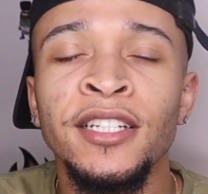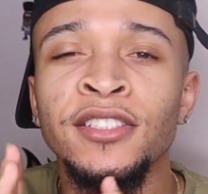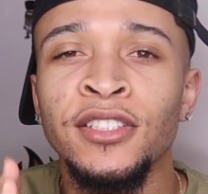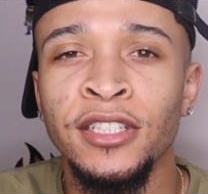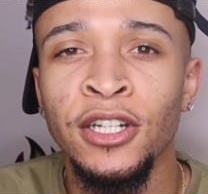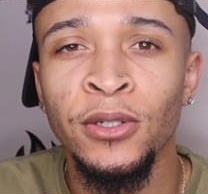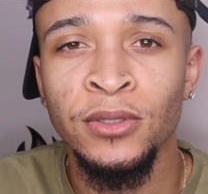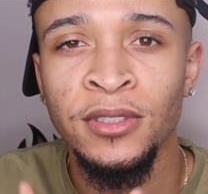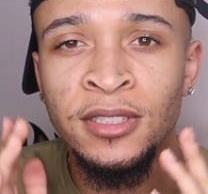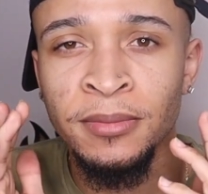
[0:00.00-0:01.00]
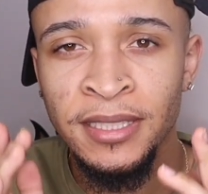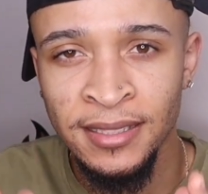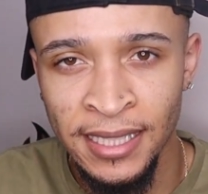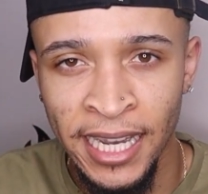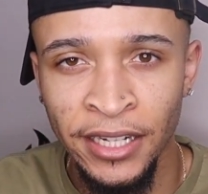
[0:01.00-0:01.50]
to go to some
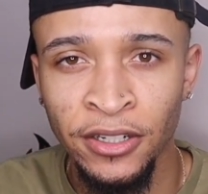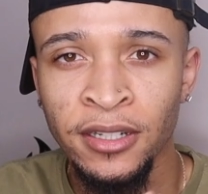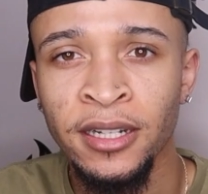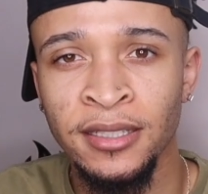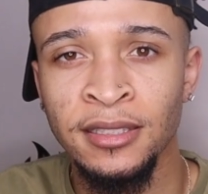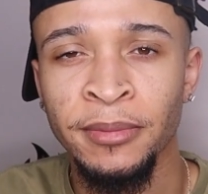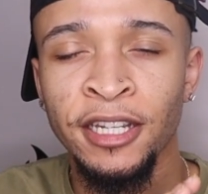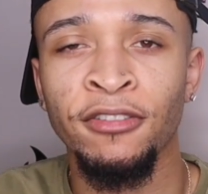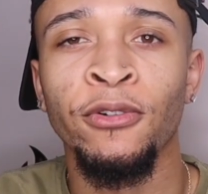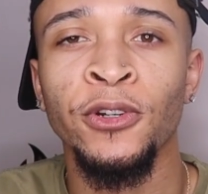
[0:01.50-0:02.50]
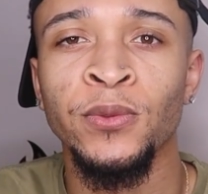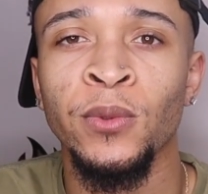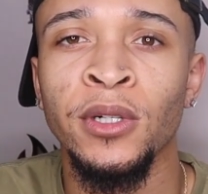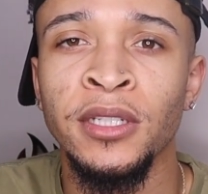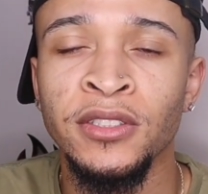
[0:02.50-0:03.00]
designer custom Air Force
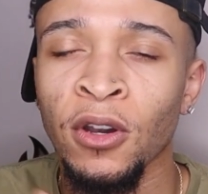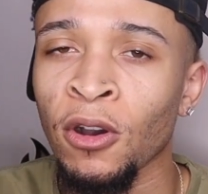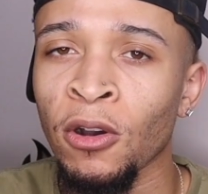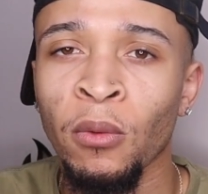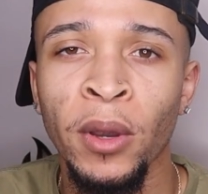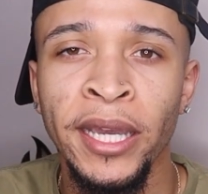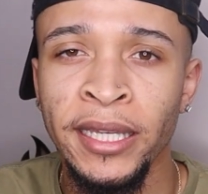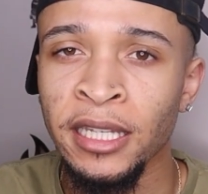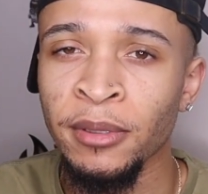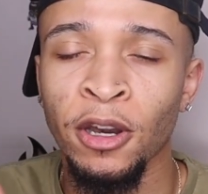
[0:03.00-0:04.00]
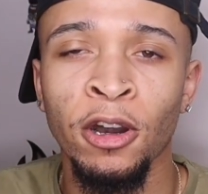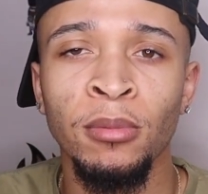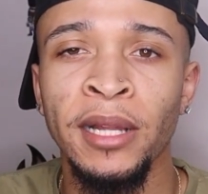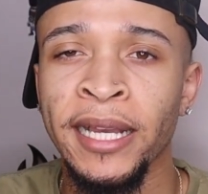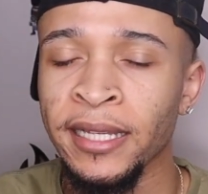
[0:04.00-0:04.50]
Ones, all white, it could be all
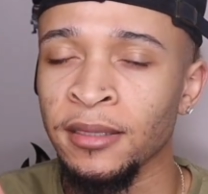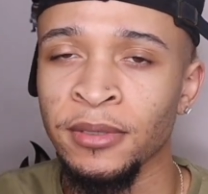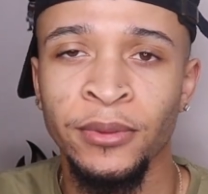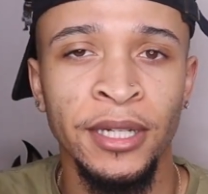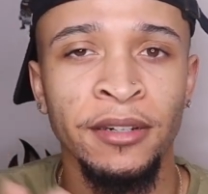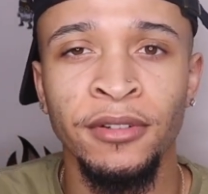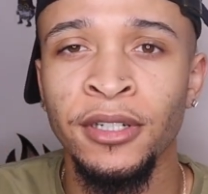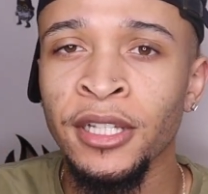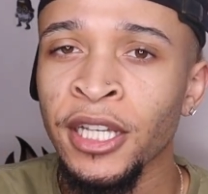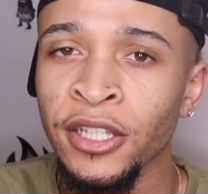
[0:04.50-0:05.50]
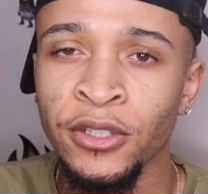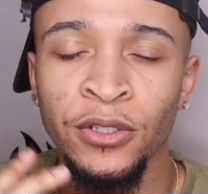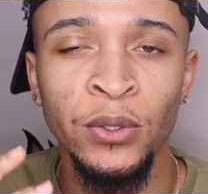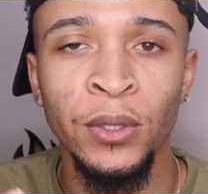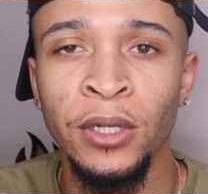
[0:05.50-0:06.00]
black, it could be whatever. You
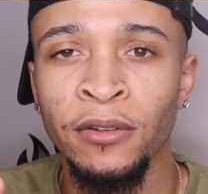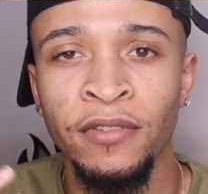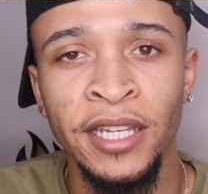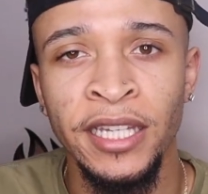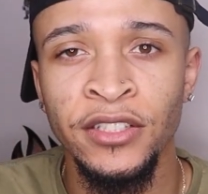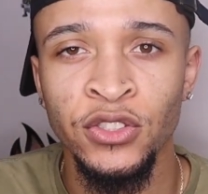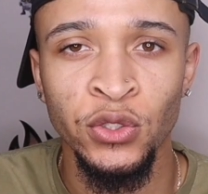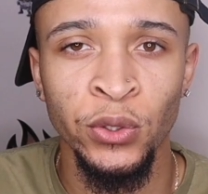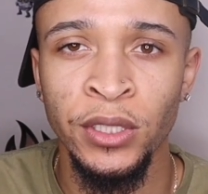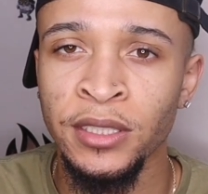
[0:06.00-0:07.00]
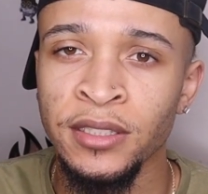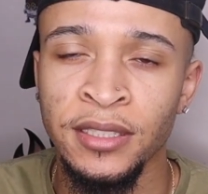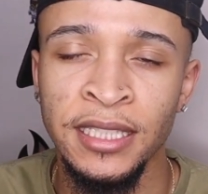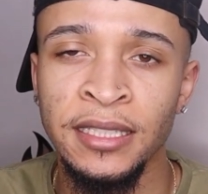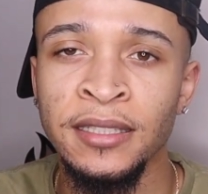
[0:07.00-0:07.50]
can do it on Vans, Jordans,
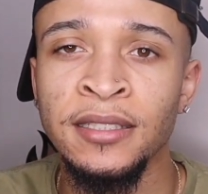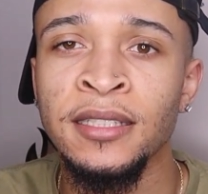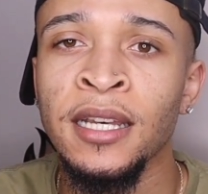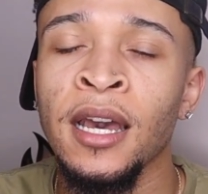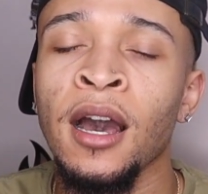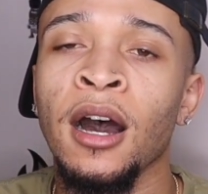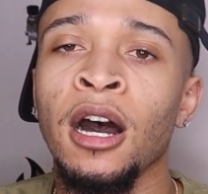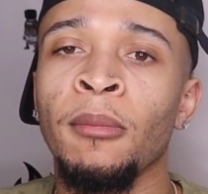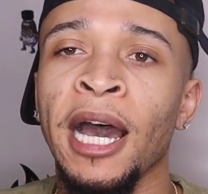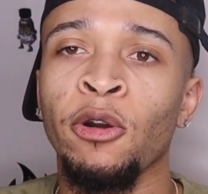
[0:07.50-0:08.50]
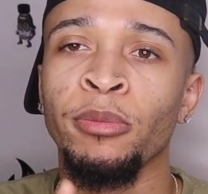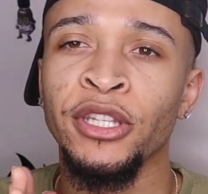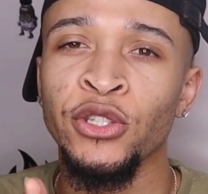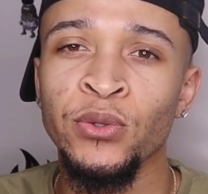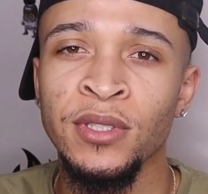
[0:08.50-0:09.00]
Adidas. I will be
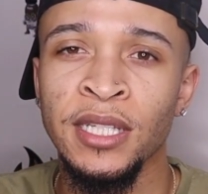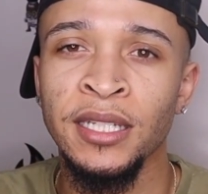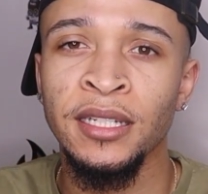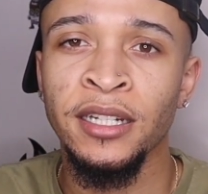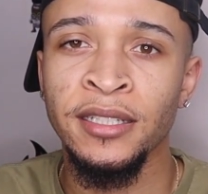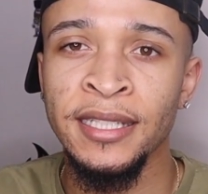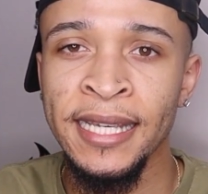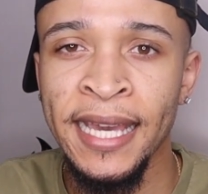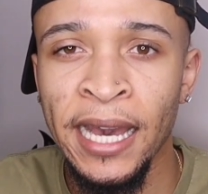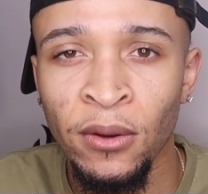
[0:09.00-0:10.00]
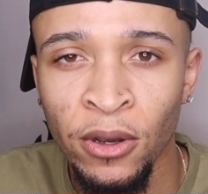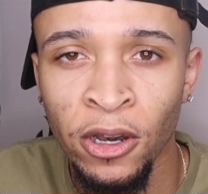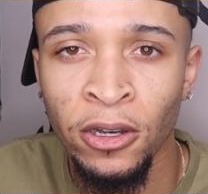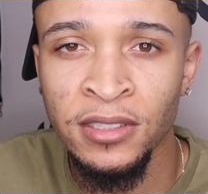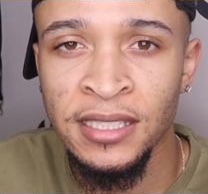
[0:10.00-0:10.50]
using a decal
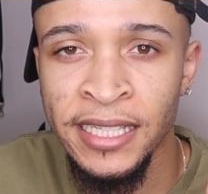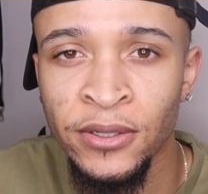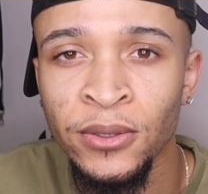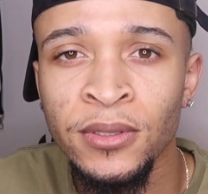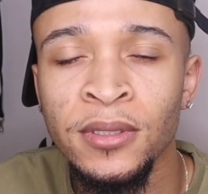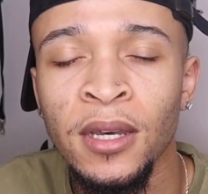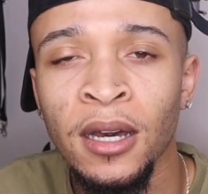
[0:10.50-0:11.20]
called Sneakles.